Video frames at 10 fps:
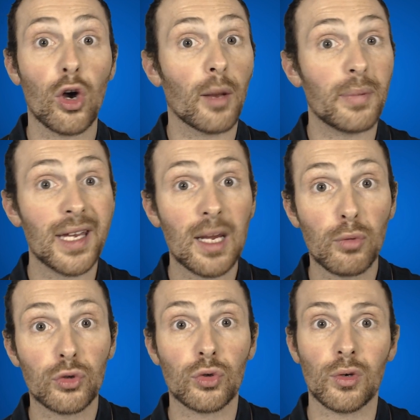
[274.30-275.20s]
be
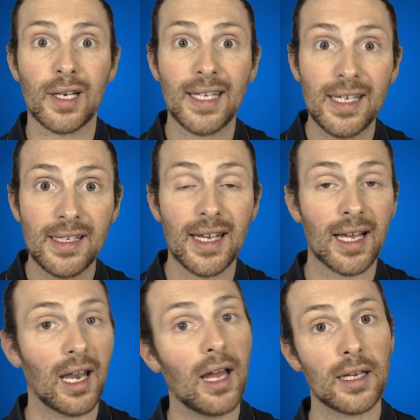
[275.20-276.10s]
able to lead the
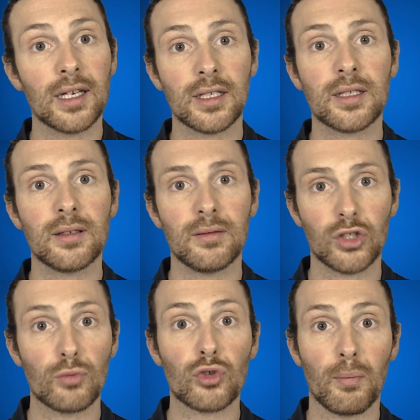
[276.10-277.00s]
client in
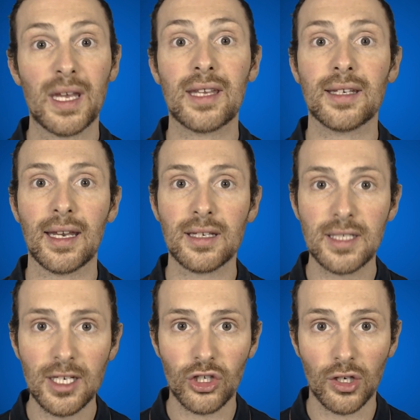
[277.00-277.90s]
terms of making that
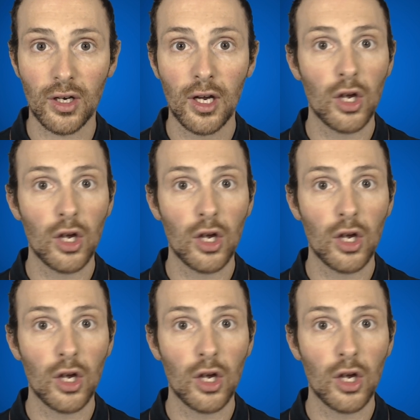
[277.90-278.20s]
decision.